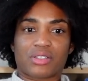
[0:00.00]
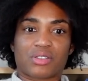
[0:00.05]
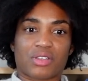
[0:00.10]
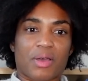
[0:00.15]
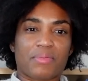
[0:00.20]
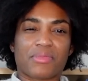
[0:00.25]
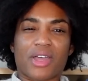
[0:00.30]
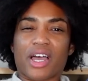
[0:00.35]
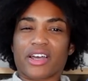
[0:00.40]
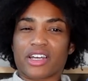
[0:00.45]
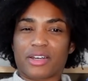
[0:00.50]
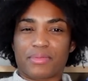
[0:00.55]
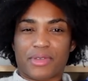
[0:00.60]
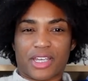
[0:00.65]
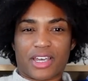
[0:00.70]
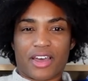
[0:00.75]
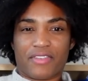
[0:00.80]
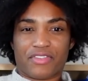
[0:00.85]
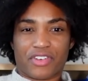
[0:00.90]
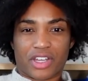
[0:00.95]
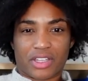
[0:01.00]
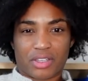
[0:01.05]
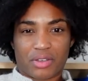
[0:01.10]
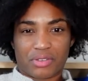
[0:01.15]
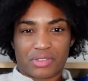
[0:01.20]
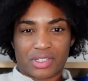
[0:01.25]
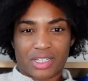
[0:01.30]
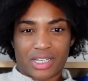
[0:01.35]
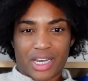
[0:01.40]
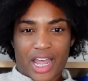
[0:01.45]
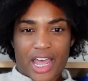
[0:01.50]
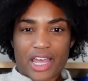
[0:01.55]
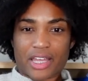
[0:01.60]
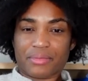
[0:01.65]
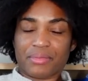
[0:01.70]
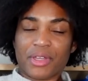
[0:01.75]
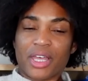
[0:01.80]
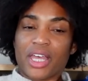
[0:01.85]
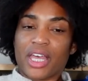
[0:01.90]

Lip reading: so I'm not going to be covering those today.